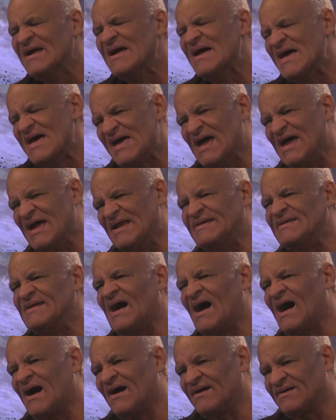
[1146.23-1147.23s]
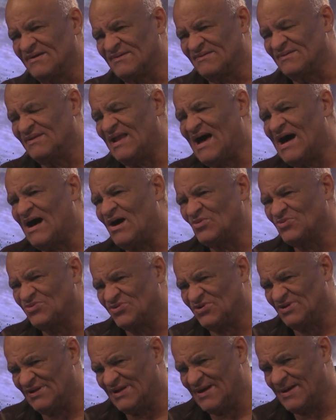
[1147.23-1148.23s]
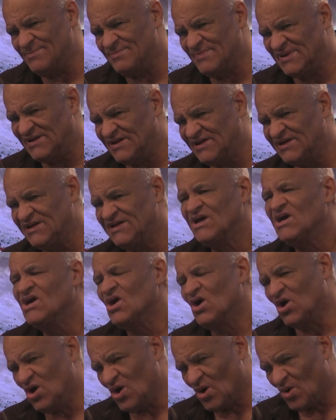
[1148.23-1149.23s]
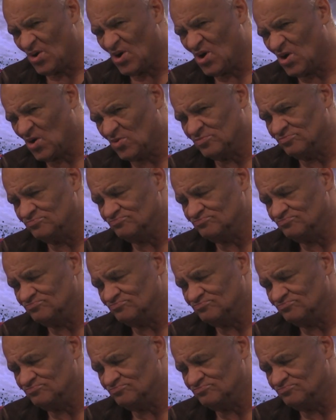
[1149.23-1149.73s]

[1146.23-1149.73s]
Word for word: and not allowed to let me go home